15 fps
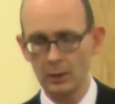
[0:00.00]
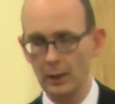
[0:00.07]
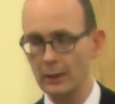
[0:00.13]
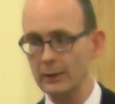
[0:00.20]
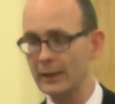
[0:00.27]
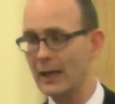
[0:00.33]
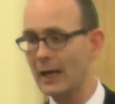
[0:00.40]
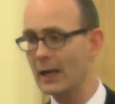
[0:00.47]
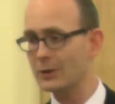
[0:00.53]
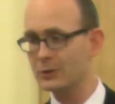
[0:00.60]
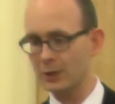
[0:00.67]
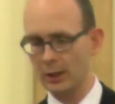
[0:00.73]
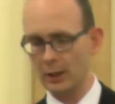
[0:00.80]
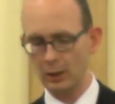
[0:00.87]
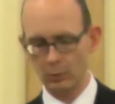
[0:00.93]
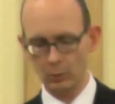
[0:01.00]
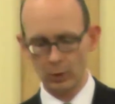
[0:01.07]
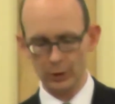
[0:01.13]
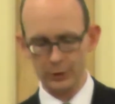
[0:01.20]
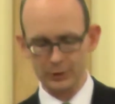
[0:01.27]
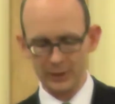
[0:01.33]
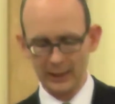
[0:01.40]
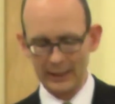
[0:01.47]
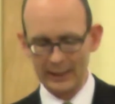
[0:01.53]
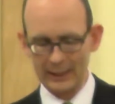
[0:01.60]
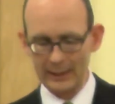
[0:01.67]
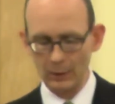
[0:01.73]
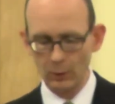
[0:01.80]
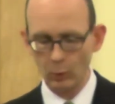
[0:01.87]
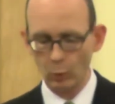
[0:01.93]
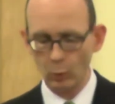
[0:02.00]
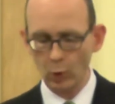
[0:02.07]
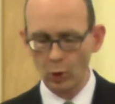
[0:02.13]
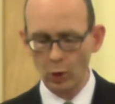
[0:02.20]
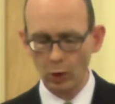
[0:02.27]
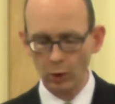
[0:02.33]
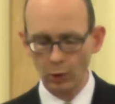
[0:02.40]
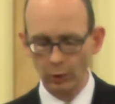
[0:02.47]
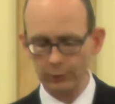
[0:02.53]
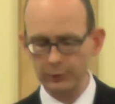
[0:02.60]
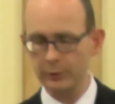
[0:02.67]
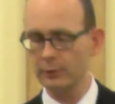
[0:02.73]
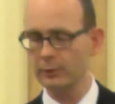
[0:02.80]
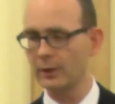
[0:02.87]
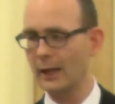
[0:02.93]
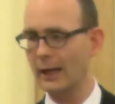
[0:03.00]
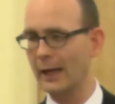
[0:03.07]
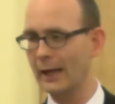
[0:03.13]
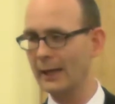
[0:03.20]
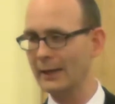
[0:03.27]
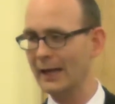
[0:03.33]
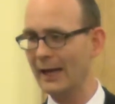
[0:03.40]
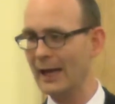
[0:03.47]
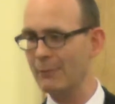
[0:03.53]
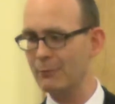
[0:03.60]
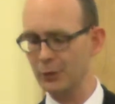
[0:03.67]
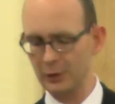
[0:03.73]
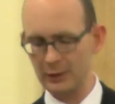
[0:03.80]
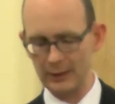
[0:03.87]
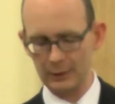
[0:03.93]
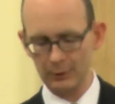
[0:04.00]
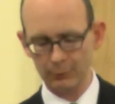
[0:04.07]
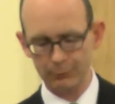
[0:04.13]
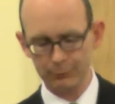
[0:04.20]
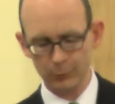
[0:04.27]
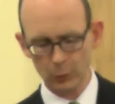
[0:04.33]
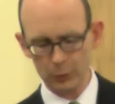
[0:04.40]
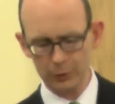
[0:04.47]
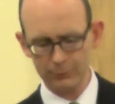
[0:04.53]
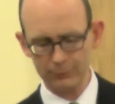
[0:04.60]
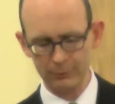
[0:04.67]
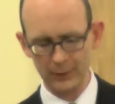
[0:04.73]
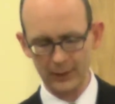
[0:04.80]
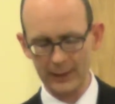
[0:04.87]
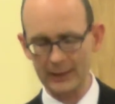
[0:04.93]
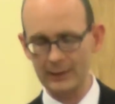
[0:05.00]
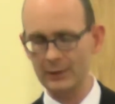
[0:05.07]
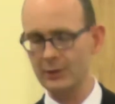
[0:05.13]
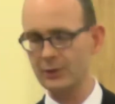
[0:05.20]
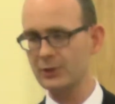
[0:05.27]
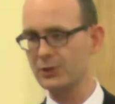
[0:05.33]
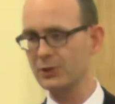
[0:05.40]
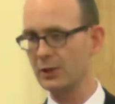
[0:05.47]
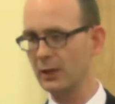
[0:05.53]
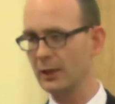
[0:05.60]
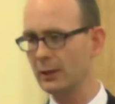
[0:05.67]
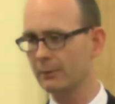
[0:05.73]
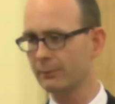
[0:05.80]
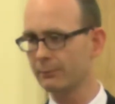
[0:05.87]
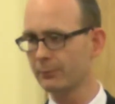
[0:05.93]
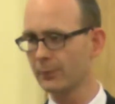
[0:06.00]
And Gaza was a walled and heavily fortified city.